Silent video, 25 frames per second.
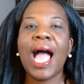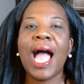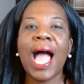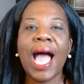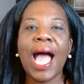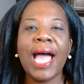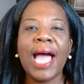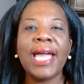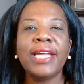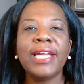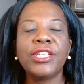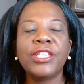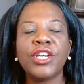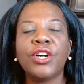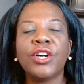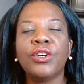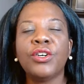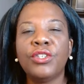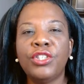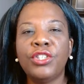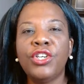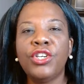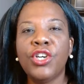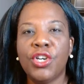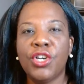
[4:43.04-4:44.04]
I
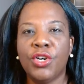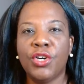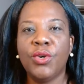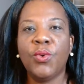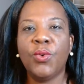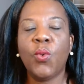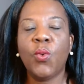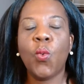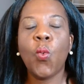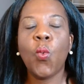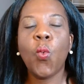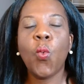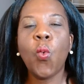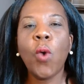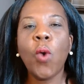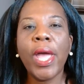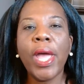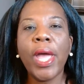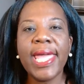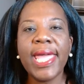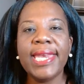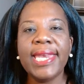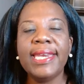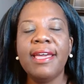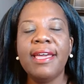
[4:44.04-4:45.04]
don't know
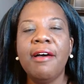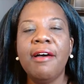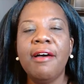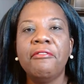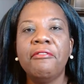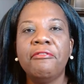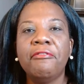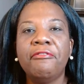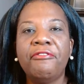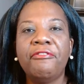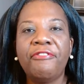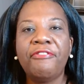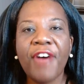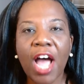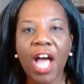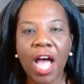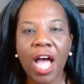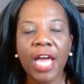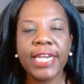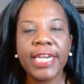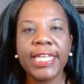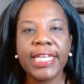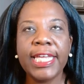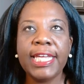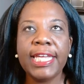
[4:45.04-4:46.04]
when
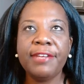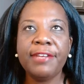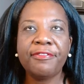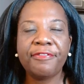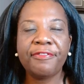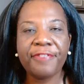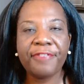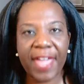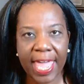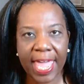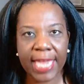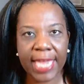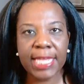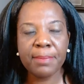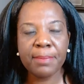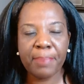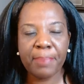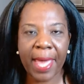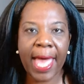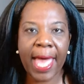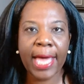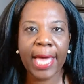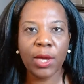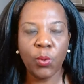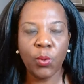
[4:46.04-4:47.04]
Fani
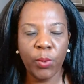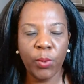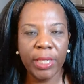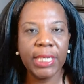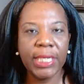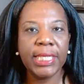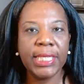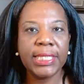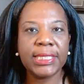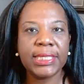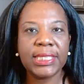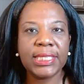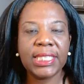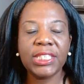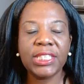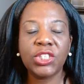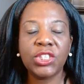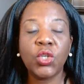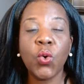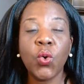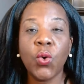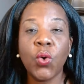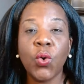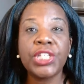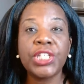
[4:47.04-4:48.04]
Pack Willis is
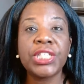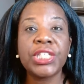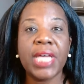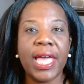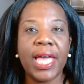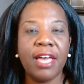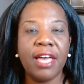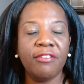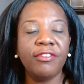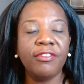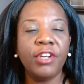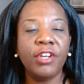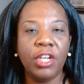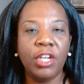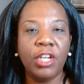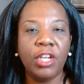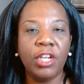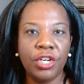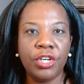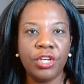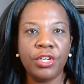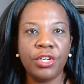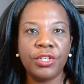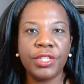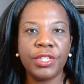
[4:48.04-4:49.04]
going to ever
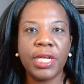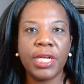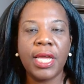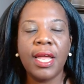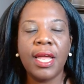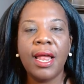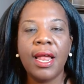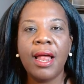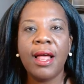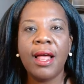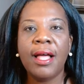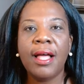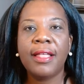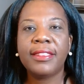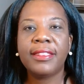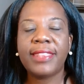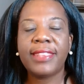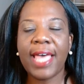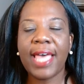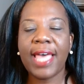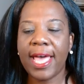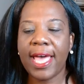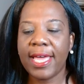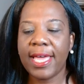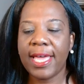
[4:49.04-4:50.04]
learn
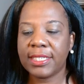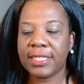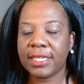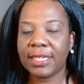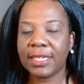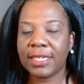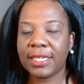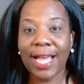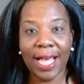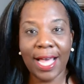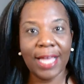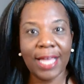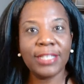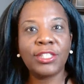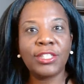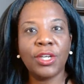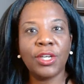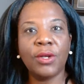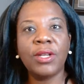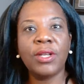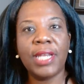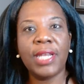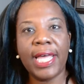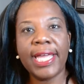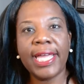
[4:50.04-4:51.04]
that God
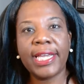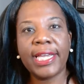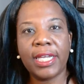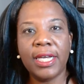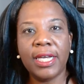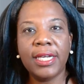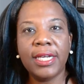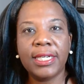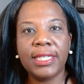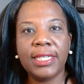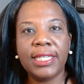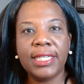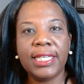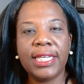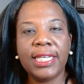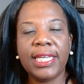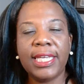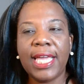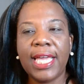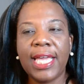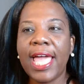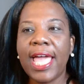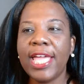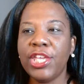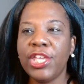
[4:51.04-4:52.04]
don't like
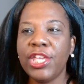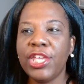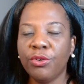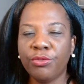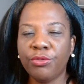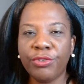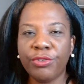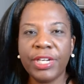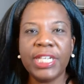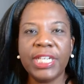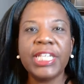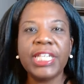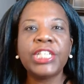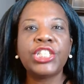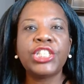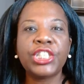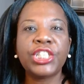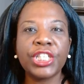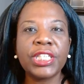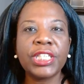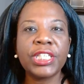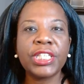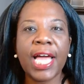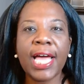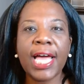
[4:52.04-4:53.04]
ugly, and you really
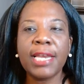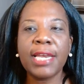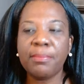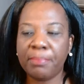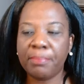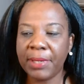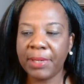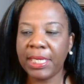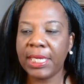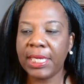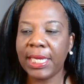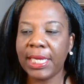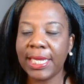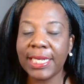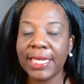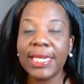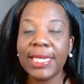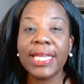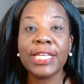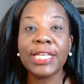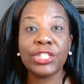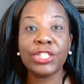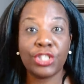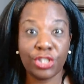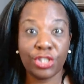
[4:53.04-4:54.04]
should not be in
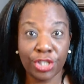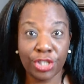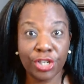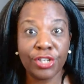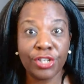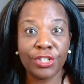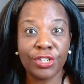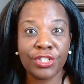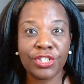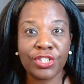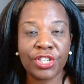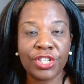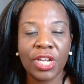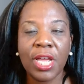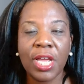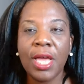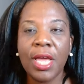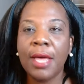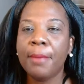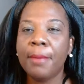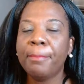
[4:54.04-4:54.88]
his church.